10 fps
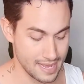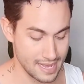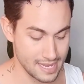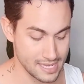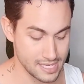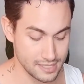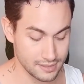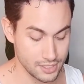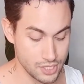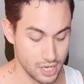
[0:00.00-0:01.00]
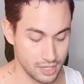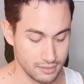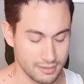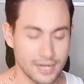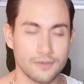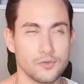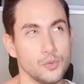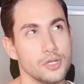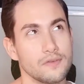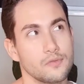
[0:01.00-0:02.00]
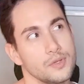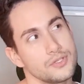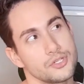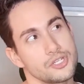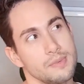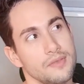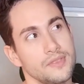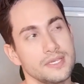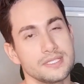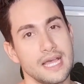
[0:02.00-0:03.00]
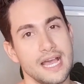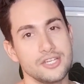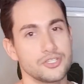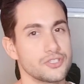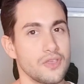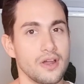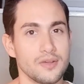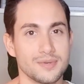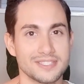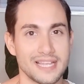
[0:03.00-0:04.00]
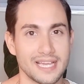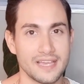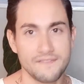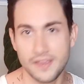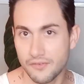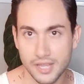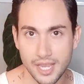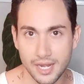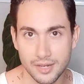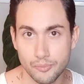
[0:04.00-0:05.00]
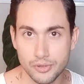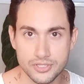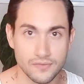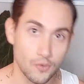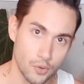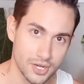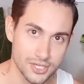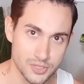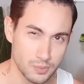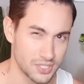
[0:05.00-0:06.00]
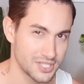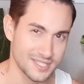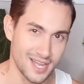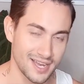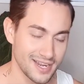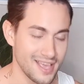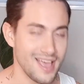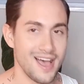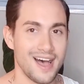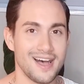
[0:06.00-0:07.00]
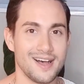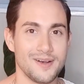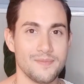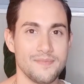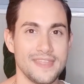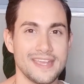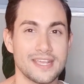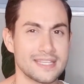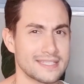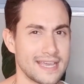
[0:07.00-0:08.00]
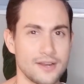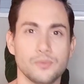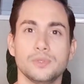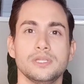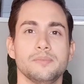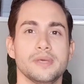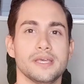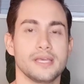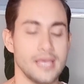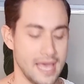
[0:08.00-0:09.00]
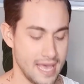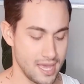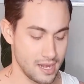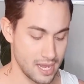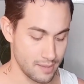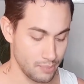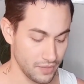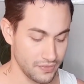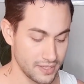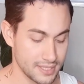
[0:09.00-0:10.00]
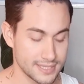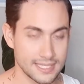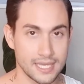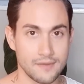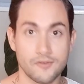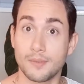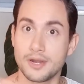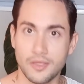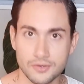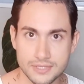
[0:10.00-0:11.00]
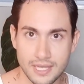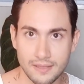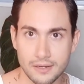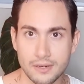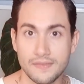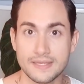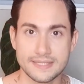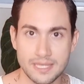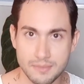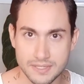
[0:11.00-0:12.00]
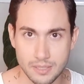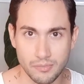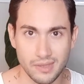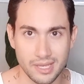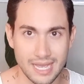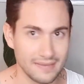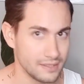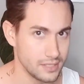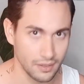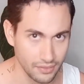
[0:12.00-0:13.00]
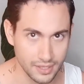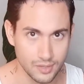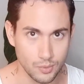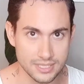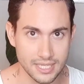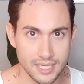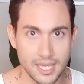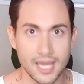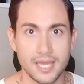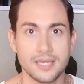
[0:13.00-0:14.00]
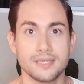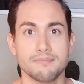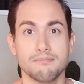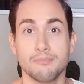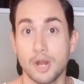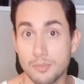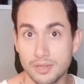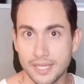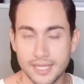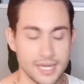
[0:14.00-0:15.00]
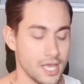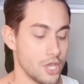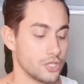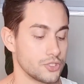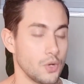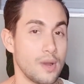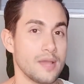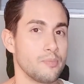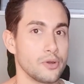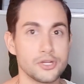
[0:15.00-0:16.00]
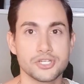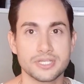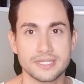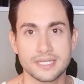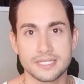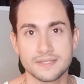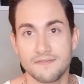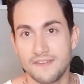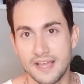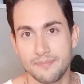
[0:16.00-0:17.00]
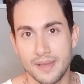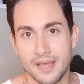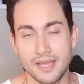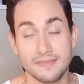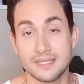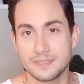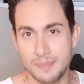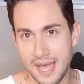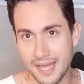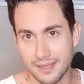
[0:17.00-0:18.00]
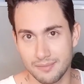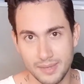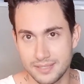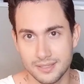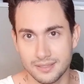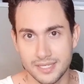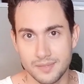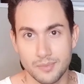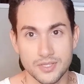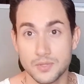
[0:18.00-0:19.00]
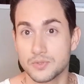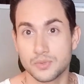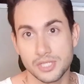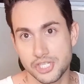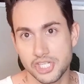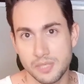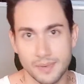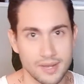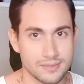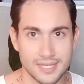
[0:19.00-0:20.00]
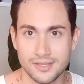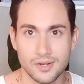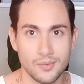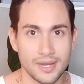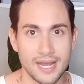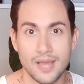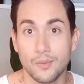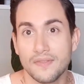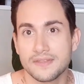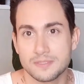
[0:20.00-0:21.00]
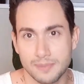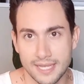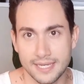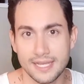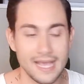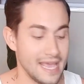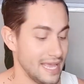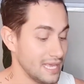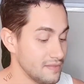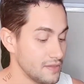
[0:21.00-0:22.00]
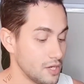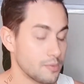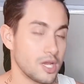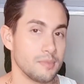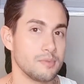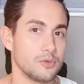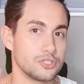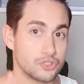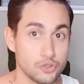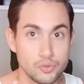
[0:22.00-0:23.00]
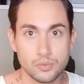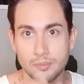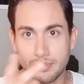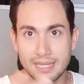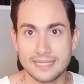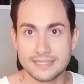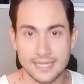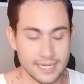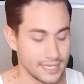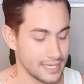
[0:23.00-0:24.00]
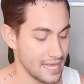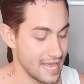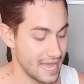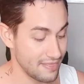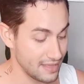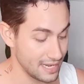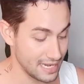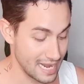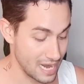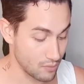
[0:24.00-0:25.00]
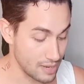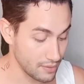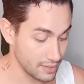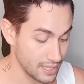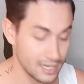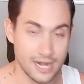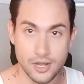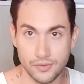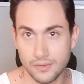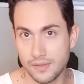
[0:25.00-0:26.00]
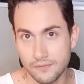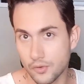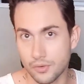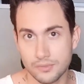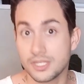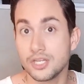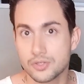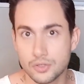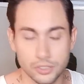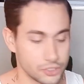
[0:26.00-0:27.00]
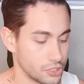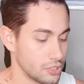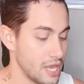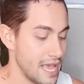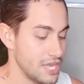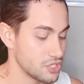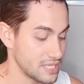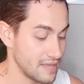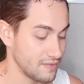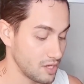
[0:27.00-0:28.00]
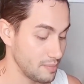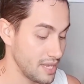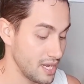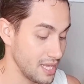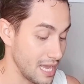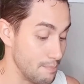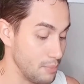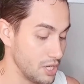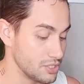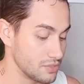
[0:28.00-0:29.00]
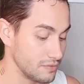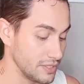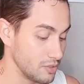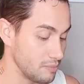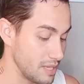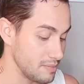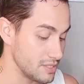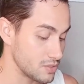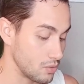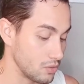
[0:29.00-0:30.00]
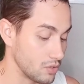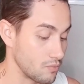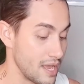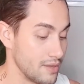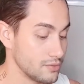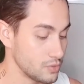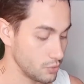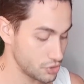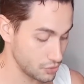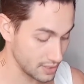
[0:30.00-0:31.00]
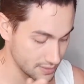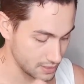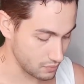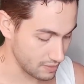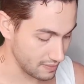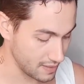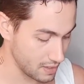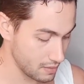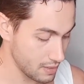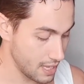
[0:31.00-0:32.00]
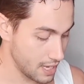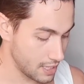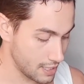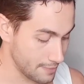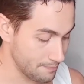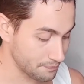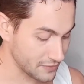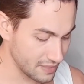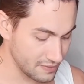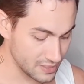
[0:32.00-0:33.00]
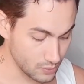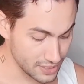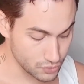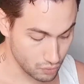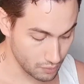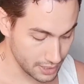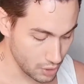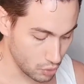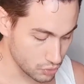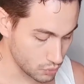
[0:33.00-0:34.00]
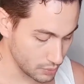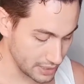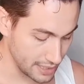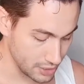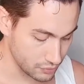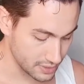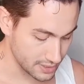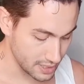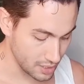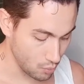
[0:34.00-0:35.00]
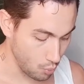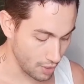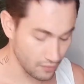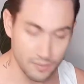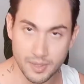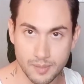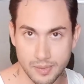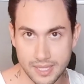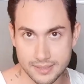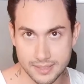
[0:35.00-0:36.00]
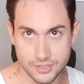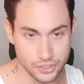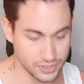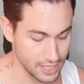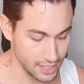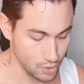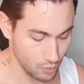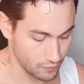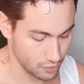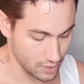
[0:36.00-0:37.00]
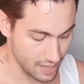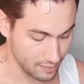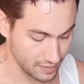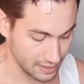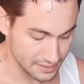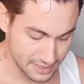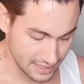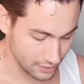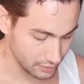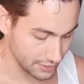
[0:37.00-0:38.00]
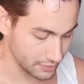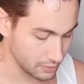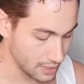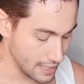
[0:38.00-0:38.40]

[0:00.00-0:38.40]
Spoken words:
I did not kind of do enough research about this. I just thought it was like a variegated Prince of Orange, which is not. It gets kind of really big, and I bought this from another seller. They sent me something. I did not think it was a marmalade, so I purchased this this pack basically because it was really cheap, and I was like, you know what, I want this plant. It ended up coming with 2 plants in it, and then around it, another thing for tissue culture, it just ended up getting a bunch of little babies all around, which you can see right there. This one is growing also really interesting. One of the big plants is just taking over. Everything else is kind of little.